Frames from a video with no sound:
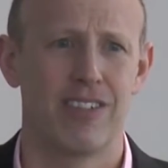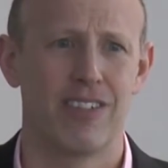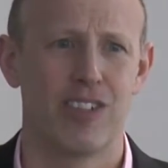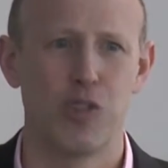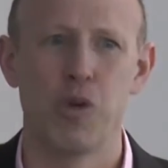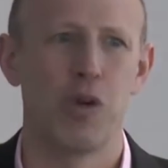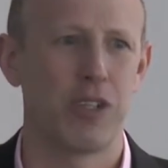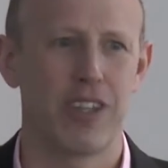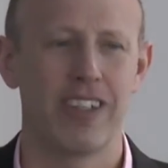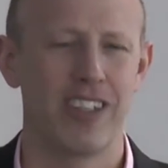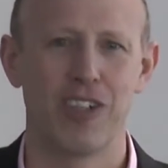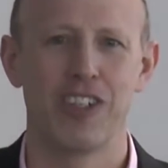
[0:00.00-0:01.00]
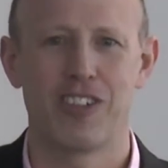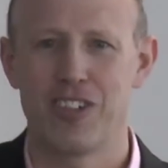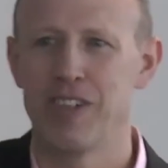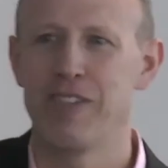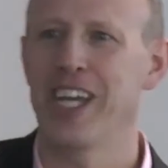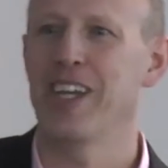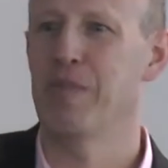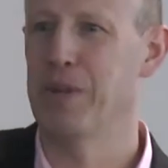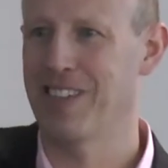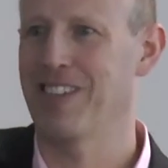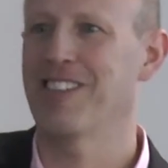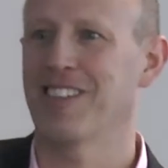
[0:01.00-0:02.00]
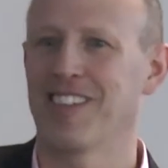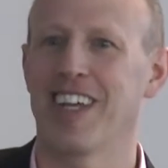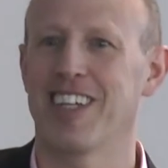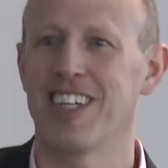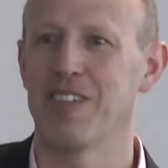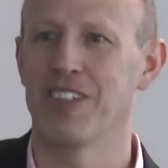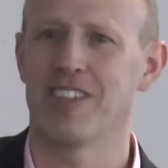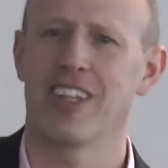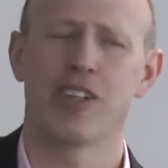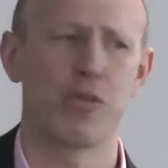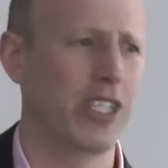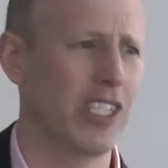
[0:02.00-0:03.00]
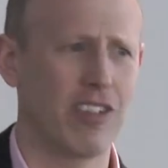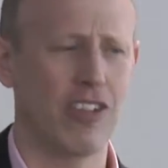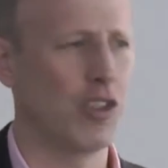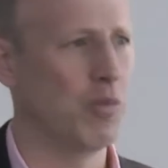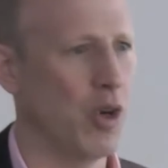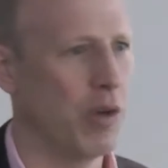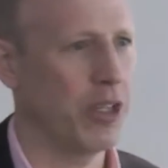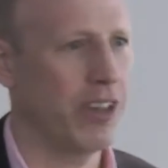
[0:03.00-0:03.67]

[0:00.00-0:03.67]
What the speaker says: Do more with, you know, you survey business executives, it's like, we need to do more with